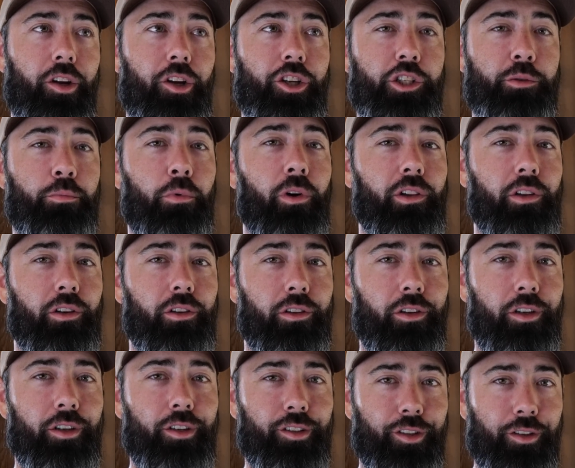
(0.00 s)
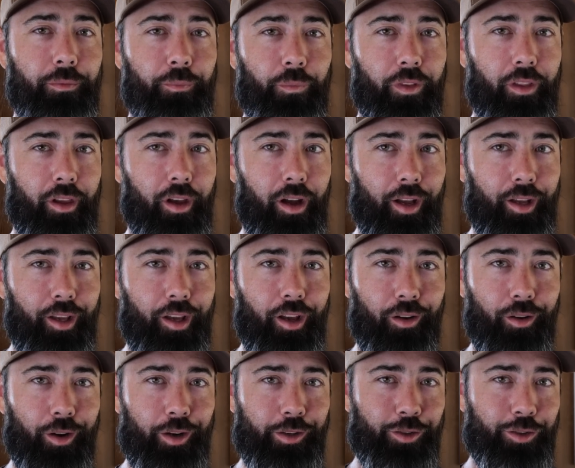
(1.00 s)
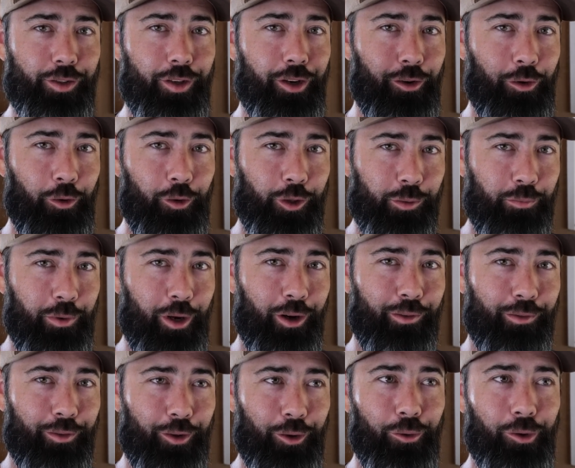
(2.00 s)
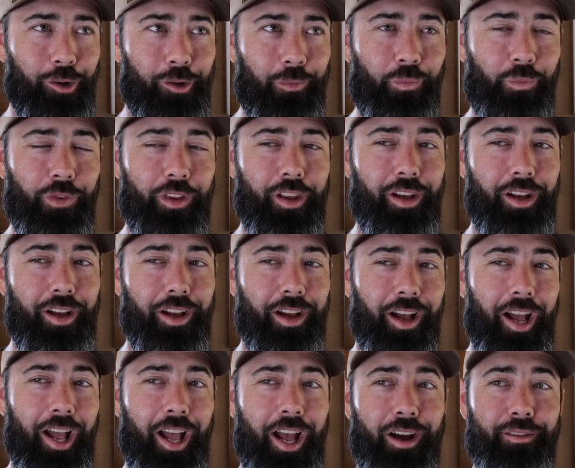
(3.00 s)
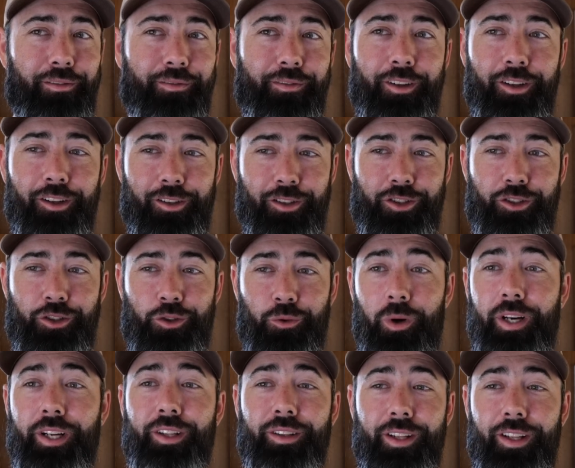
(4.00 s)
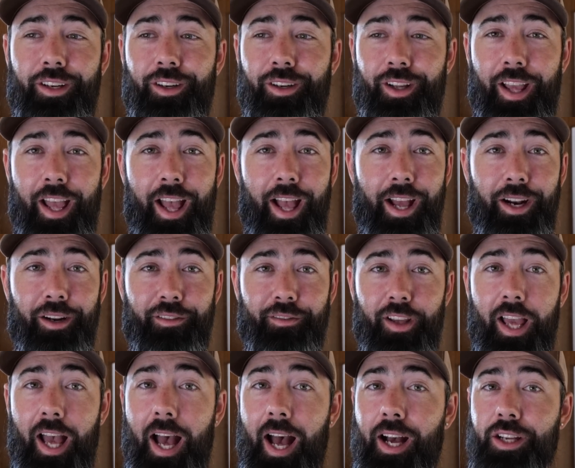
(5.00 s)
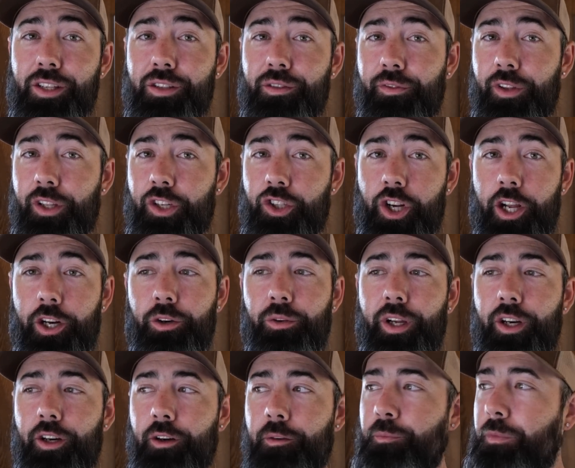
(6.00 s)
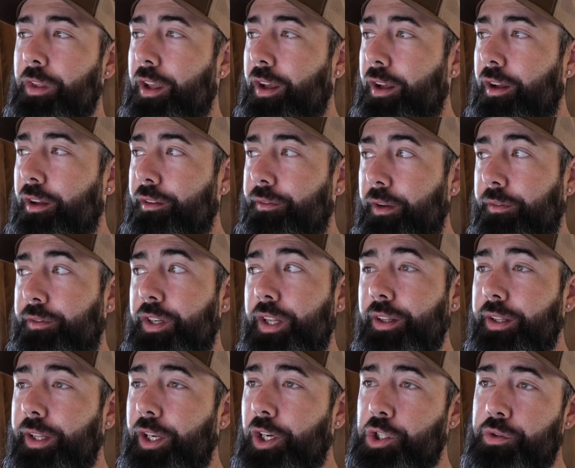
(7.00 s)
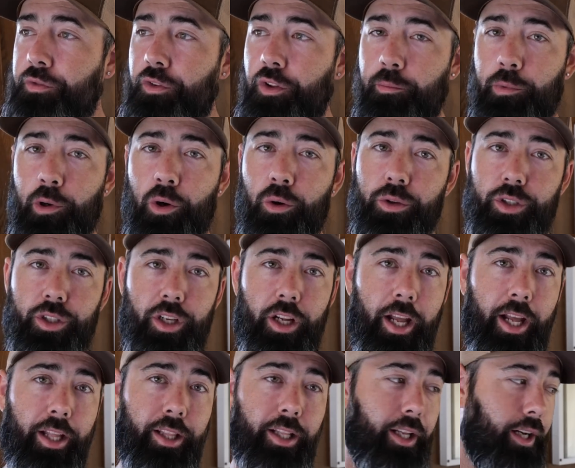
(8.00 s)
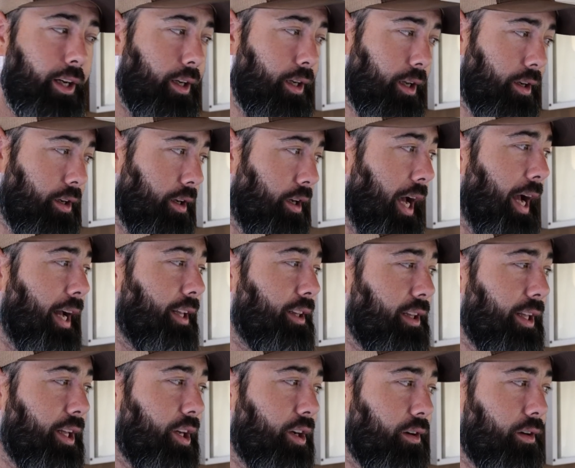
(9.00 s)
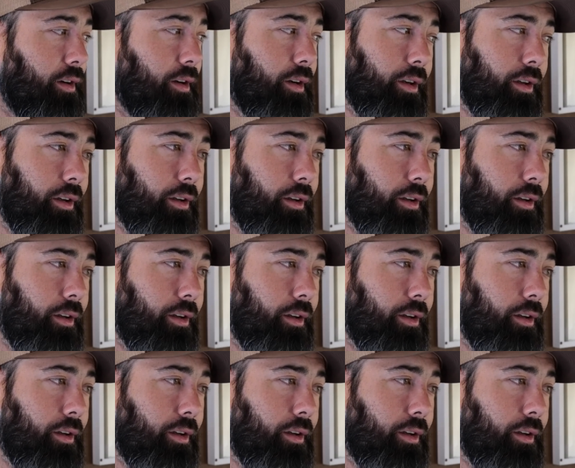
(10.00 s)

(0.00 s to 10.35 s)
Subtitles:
Spoiler alert, I carry zero spare fuel. I have a 20-liter can of gas for the generator, 15 liters for the boat, and then 9-liter